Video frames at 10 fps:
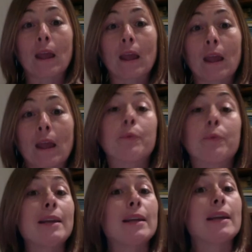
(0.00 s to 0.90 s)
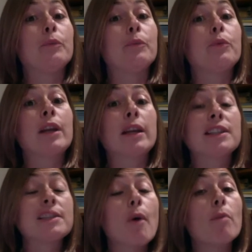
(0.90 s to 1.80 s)
it really
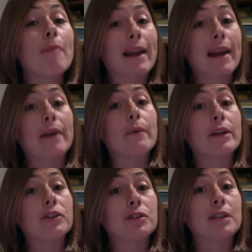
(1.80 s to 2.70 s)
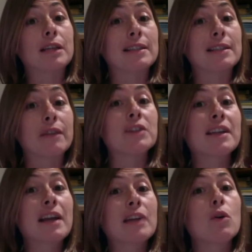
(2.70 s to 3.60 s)
spoke my language. That's the first
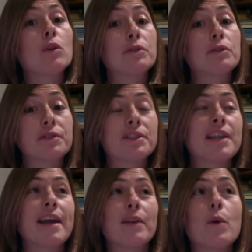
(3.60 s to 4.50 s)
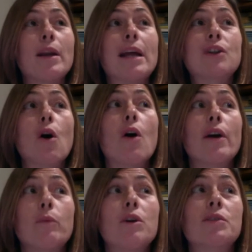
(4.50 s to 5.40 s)
thing I told to Suzanne when I saw
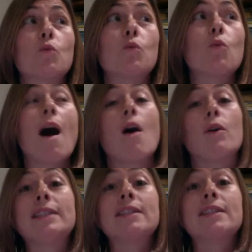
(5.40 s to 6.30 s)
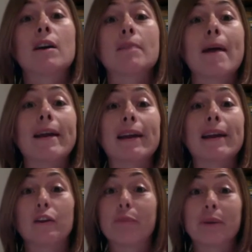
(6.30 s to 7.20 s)
it was, wow, these are my
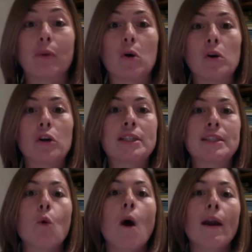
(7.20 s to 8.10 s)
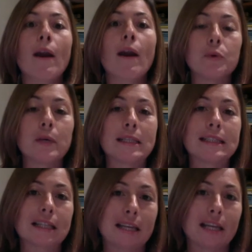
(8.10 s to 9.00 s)
kind of people. Because what I do,
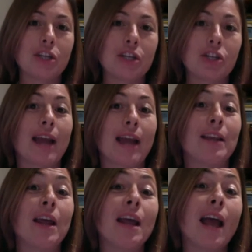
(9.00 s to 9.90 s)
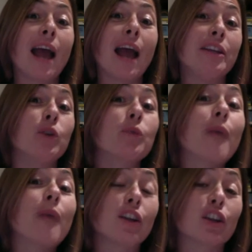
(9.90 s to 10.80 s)
it's a niche, and your
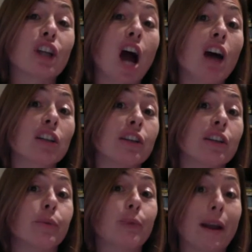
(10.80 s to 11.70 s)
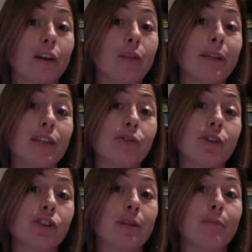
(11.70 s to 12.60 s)
regular doctor and your regular
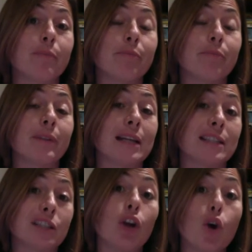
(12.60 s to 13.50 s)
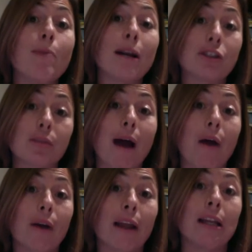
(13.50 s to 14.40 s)
pediatrician does not know much
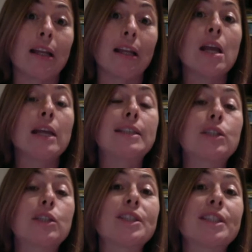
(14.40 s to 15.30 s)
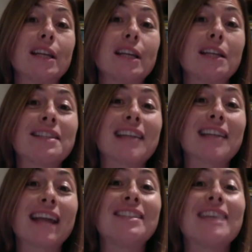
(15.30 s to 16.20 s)
about it. And so seeing the
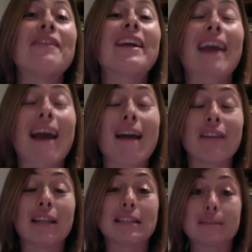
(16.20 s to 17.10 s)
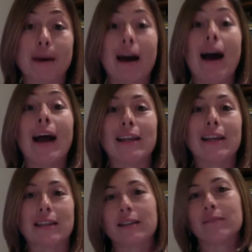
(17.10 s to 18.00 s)
scientific evidence behind
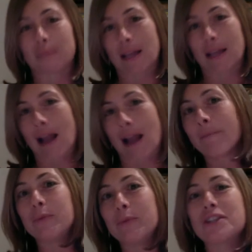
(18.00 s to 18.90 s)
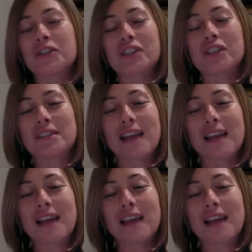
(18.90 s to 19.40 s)
it that I've been researching and